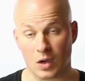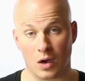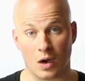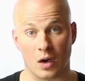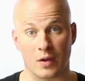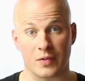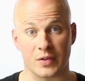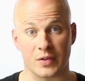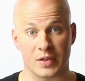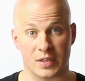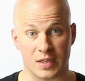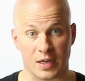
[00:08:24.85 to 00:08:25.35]

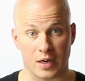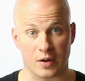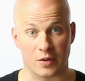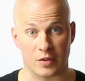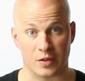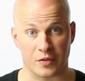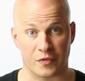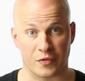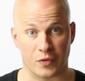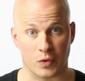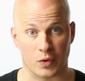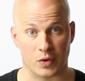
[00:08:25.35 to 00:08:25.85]
on the snare and
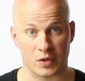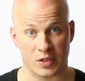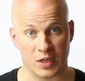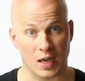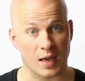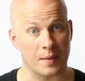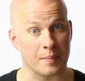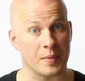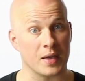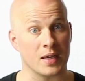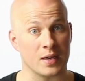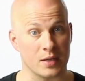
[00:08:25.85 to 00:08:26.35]
the floor
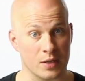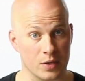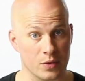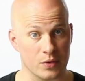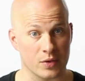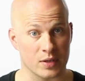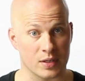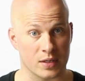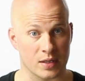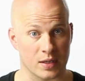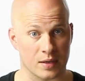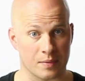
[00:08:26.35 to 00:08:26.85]
tom in
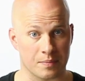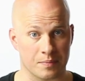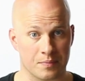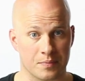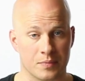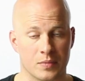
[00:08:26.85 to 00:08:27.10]
unison.